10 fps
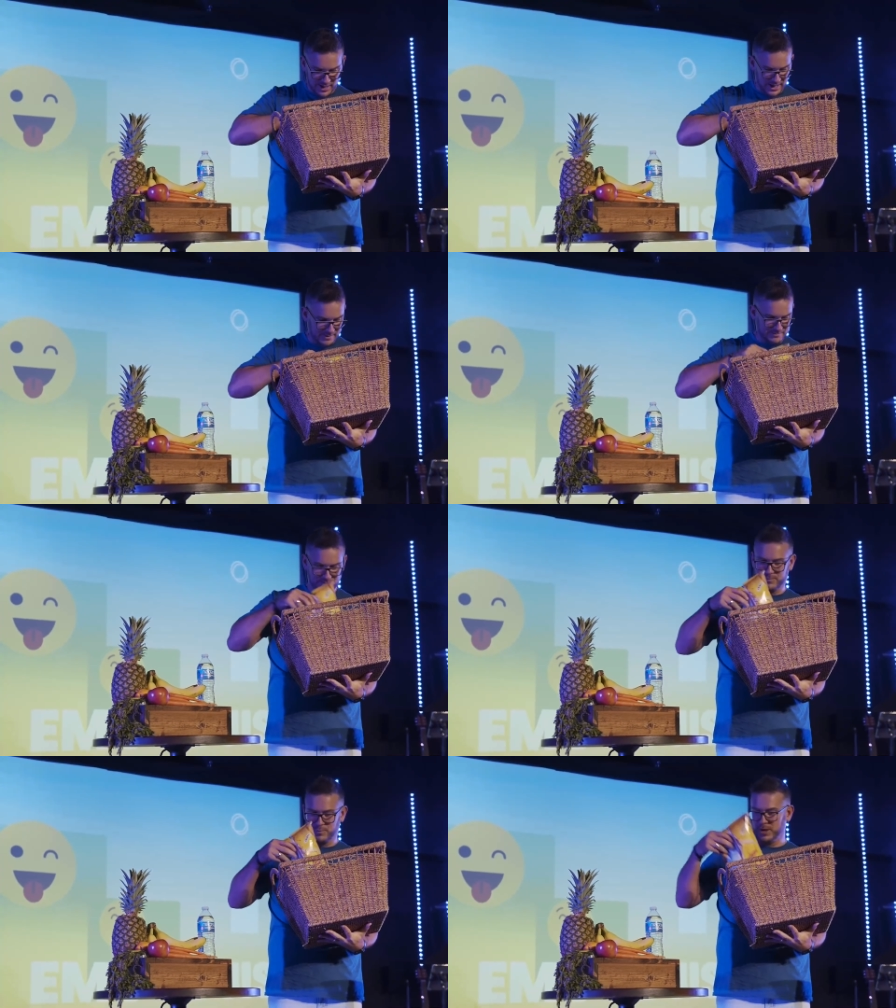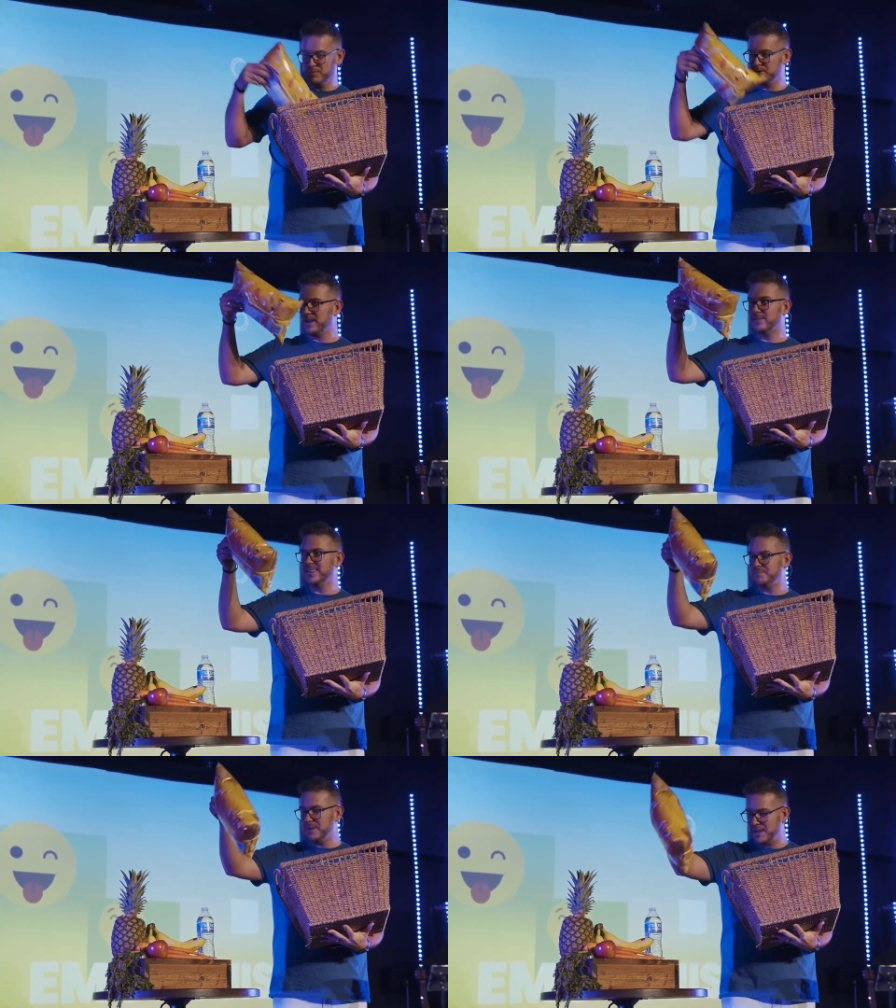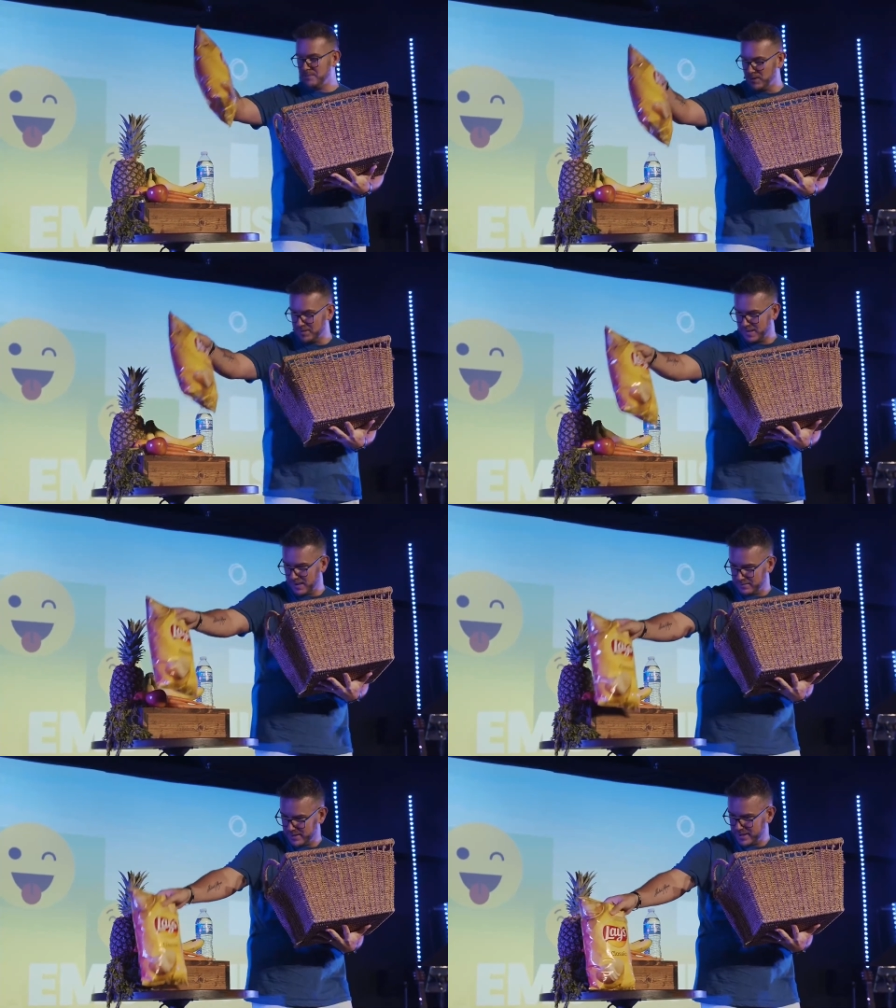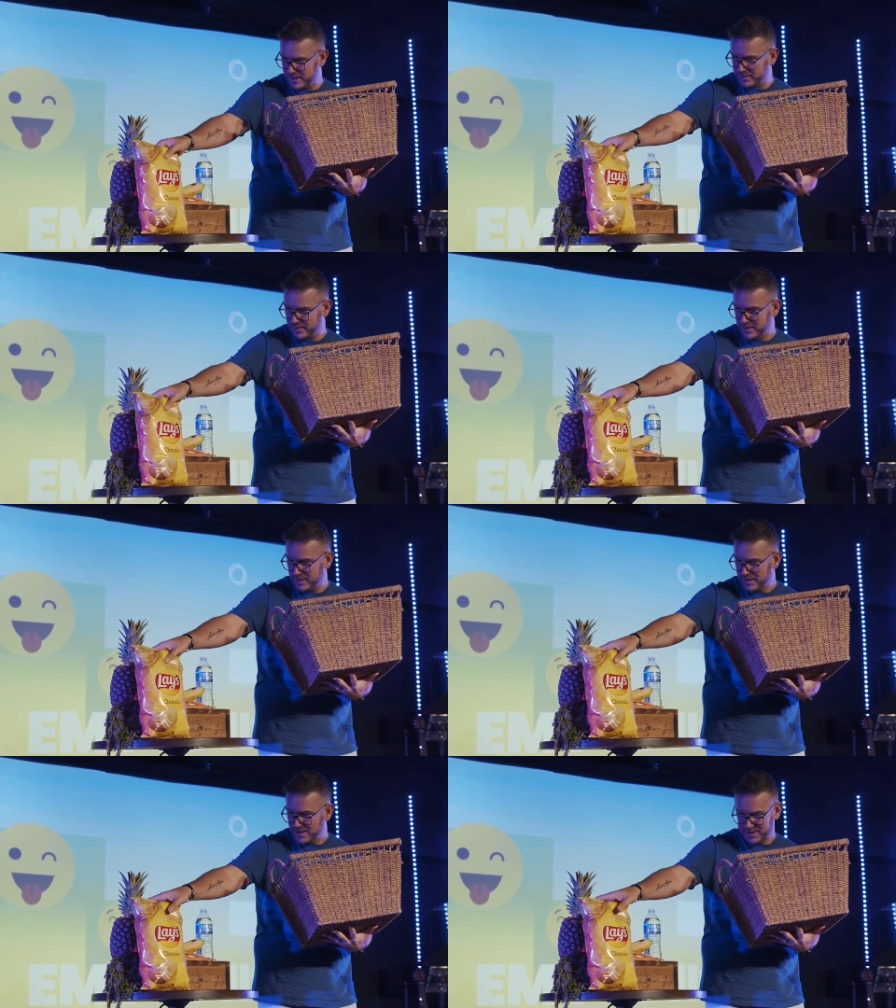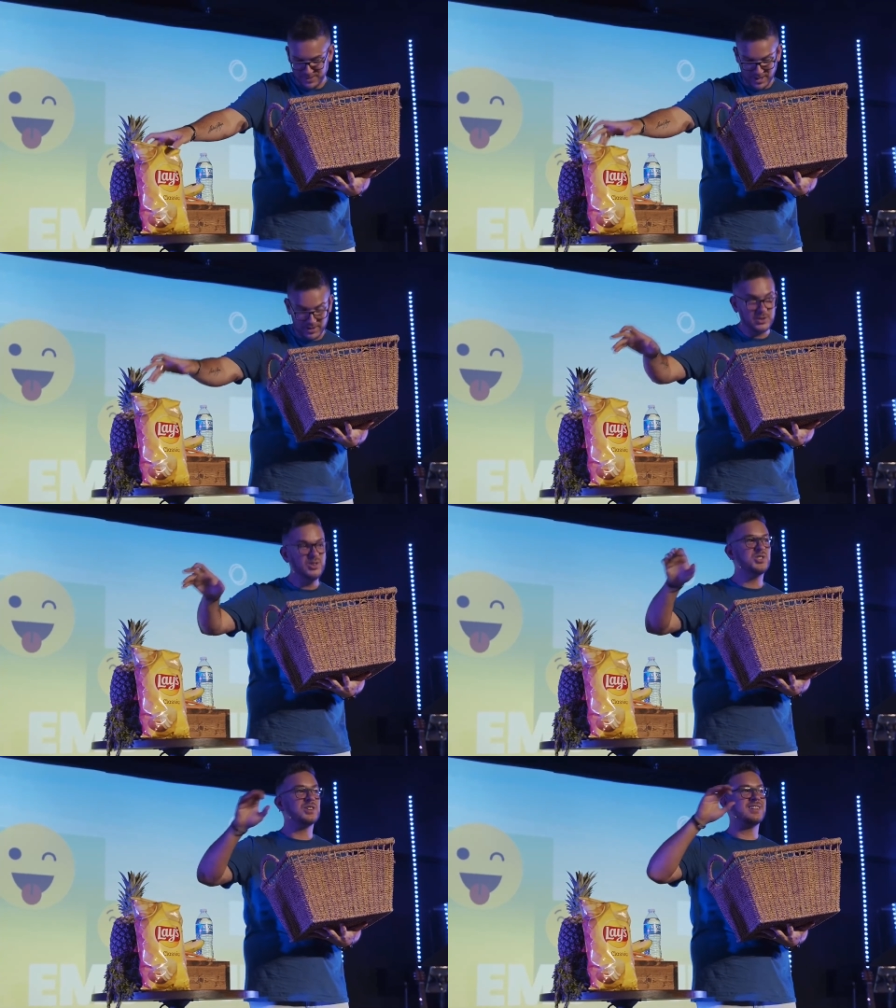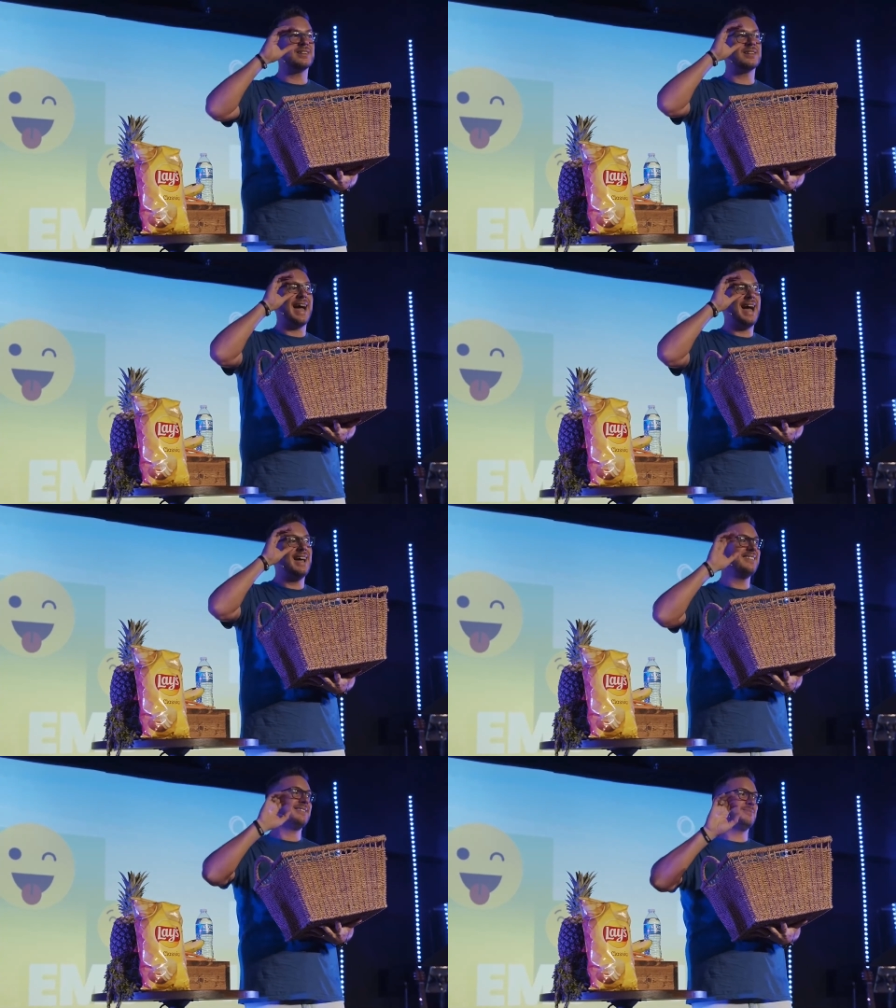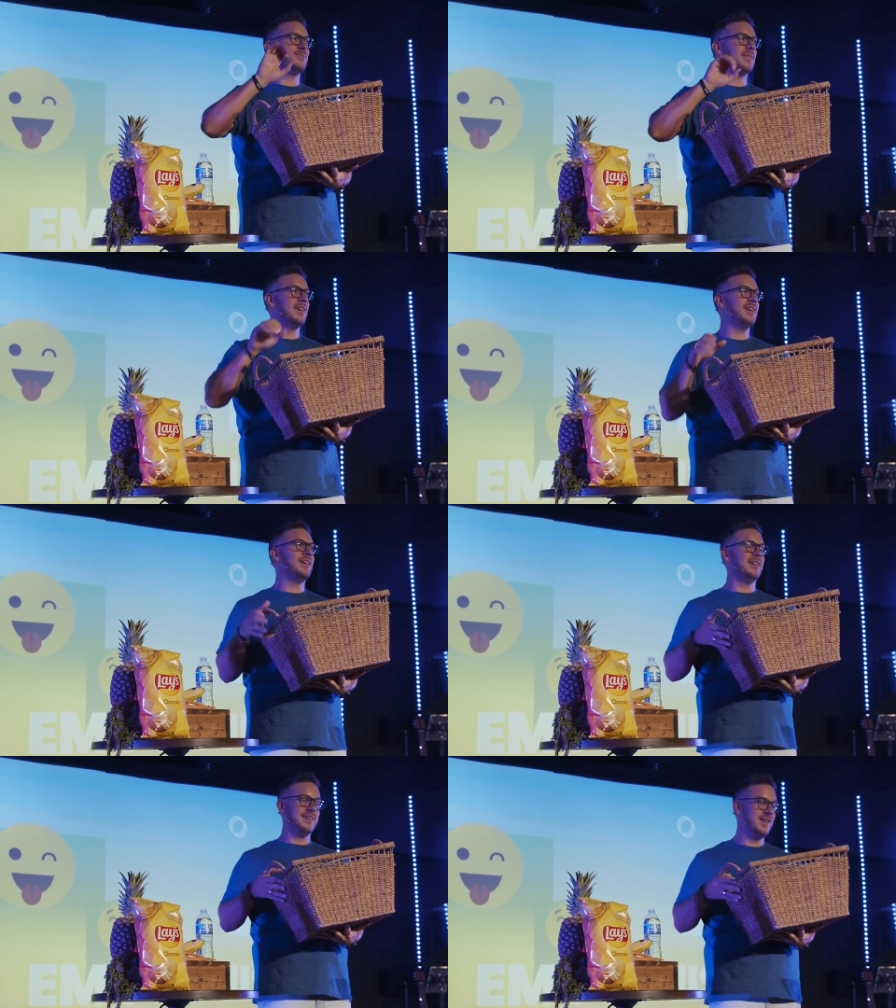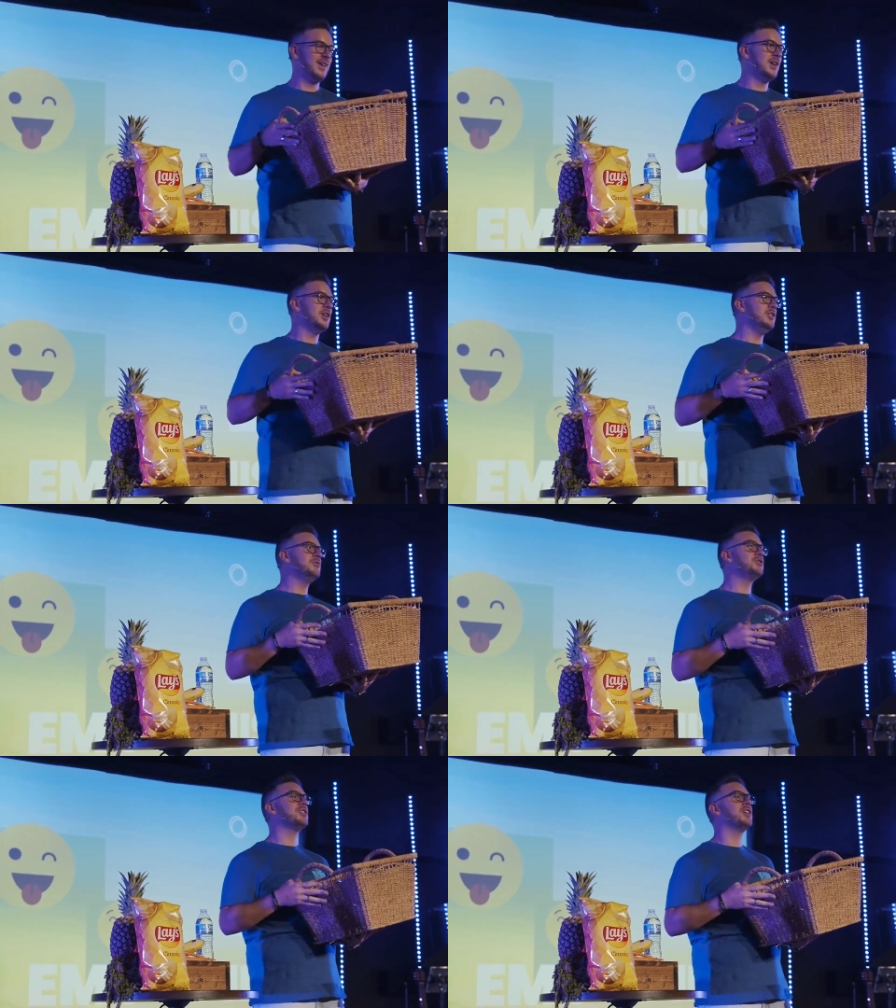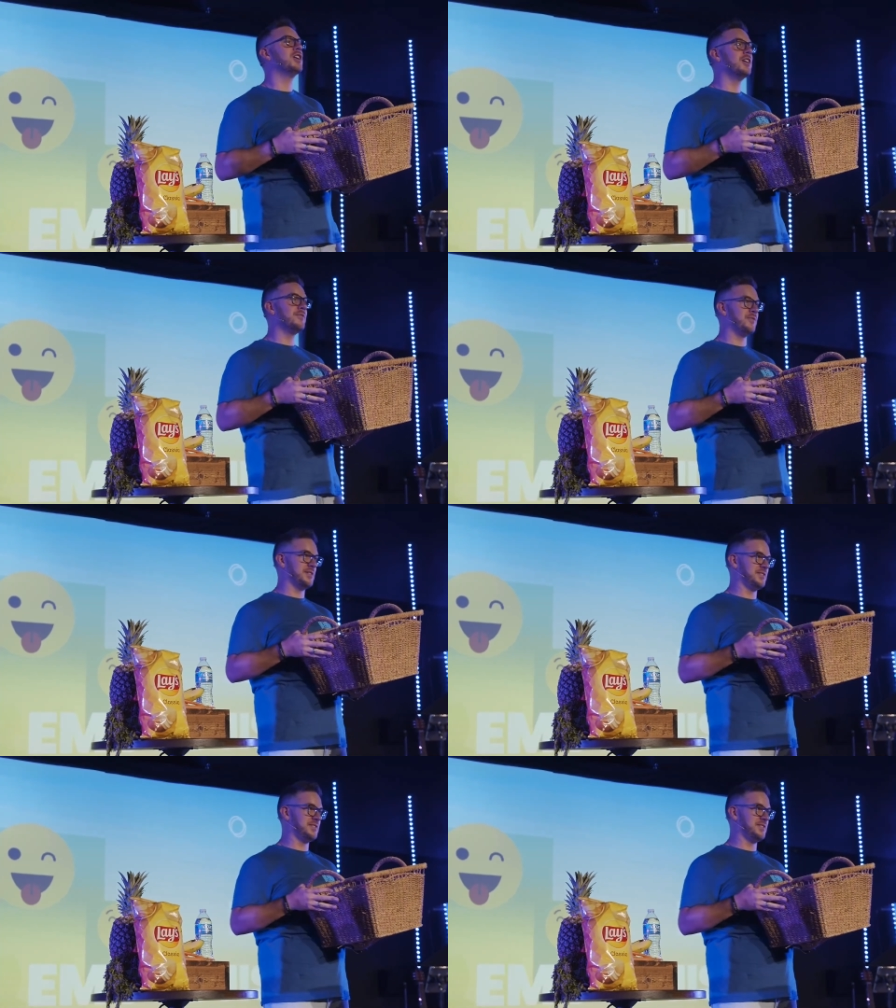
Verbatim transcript: Um, we can break these bad boys out, right? Here we go. You should, guys, you should have heard first